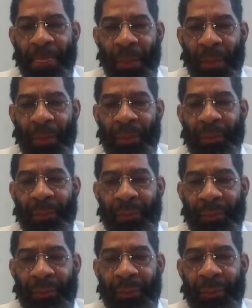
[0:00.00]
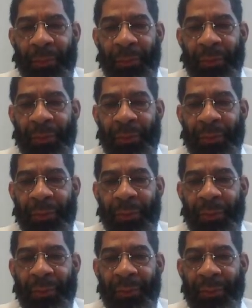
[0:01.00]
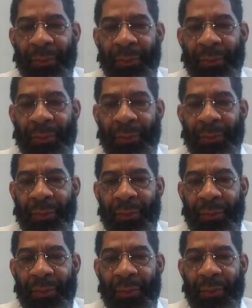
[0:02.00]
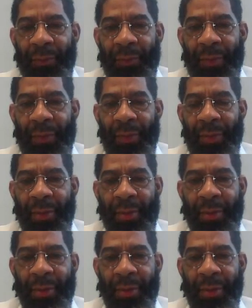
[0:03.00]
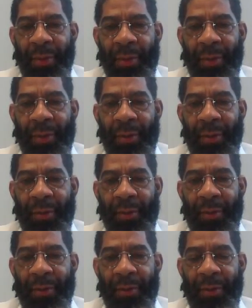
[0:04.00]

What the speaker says: This person isn't speaking.